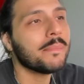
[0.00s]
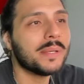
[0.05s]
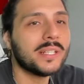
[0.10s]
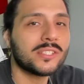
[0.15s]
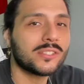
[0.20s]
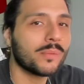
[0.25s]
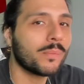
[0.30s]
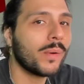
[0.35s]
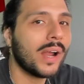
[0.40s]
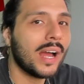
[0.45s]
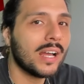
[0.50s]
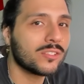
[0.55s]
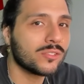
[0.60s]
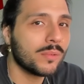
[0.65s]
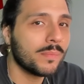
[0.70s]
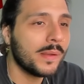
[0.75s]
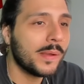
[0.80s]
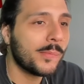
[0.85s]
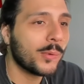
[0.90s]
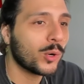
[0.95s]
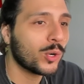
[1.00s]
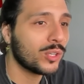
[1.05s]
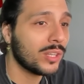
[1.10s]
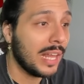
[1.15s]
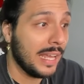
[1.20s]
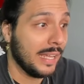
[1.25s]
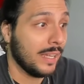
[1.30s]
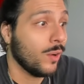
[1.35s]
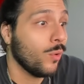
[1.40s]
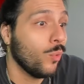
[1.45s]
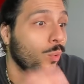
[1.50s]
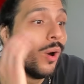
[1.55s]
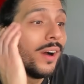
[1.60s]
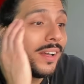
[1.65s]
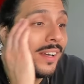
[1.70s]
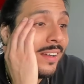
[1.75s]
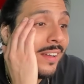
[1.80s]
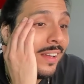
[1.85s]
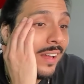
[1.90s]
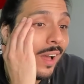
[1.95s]
be surprised when people are like,
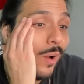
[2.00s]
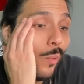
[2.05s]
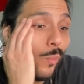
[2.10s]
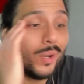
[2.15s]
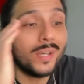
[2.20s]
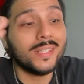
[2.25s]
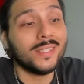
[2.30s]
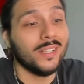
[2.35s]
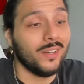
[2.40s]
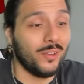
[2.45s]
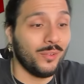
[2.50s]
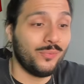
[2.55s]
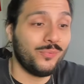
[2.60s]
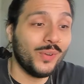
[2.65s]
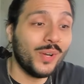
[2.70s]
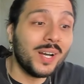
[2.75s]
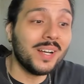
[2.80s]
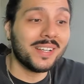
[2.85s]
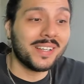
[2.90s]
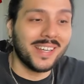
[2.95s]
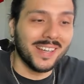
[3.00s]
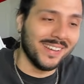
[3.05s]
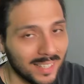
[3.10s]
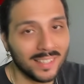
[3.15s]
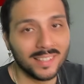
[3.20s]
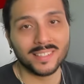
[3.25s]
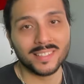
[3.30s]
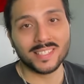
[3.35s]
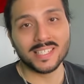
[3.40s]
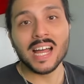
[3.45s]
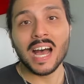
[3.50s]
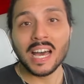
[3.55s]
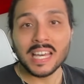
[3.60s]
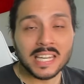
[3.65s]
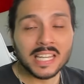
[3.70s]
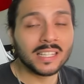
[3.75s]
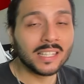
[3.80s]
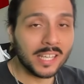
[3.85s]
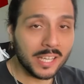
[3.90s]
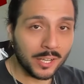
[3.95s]
what the fuck? It's not
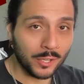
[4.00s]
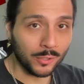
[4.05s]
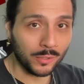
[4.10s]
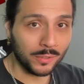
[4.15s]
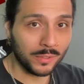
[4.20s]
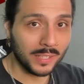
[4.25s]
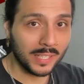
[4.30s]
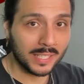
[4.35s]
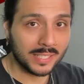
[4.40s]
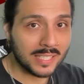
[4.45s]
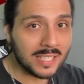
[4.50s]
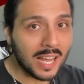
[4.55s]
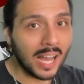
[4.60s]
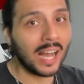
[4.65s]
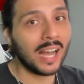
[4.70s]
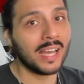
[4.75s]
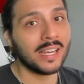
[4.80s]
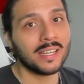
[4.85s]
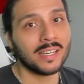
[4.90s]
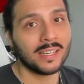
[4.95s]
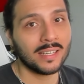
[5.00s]
illegal, it's not,